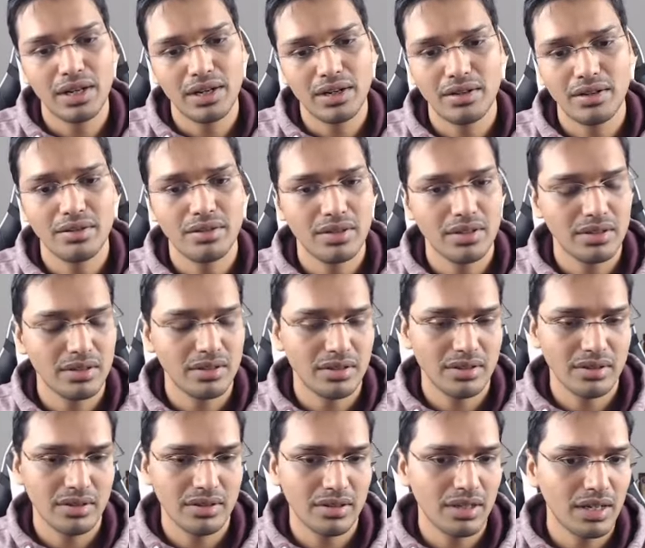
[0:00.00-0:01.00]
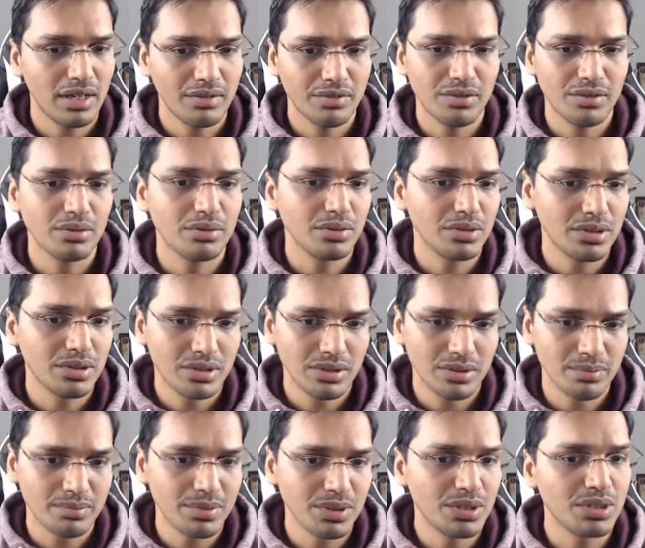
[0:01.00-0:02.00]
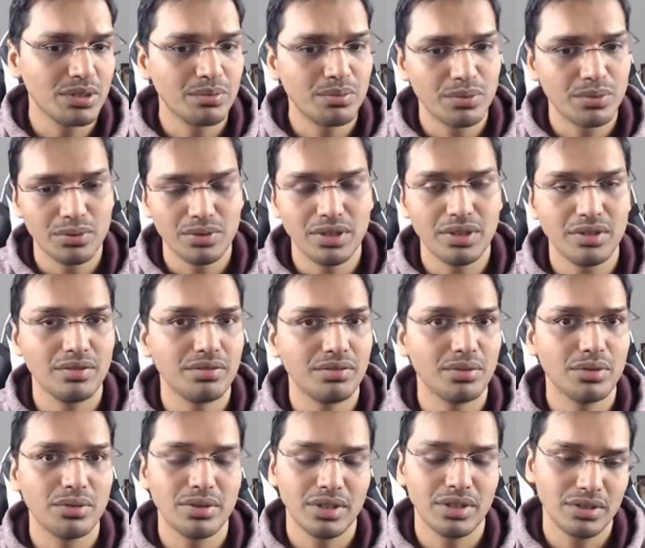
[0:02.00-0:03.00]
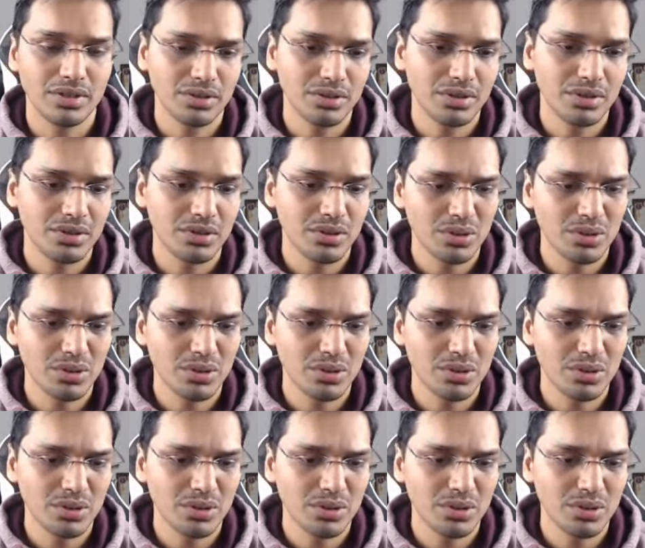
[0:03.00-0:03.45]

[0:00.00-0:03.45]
and afterwards bishop to e4 and so on.